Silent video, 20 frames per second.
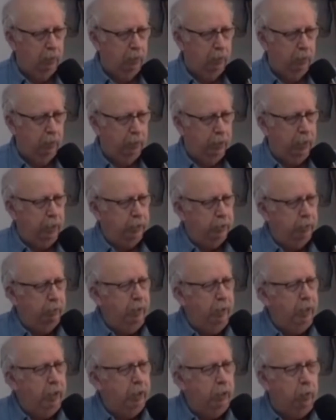That doesn't
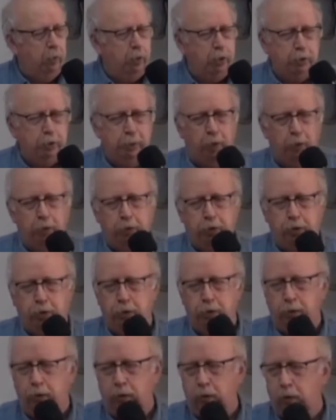mean that we're supposed
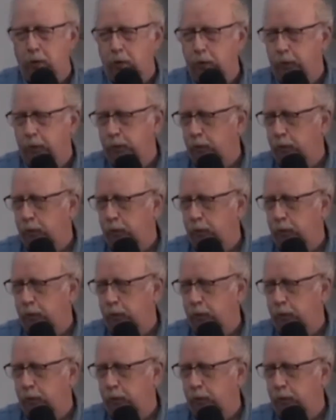to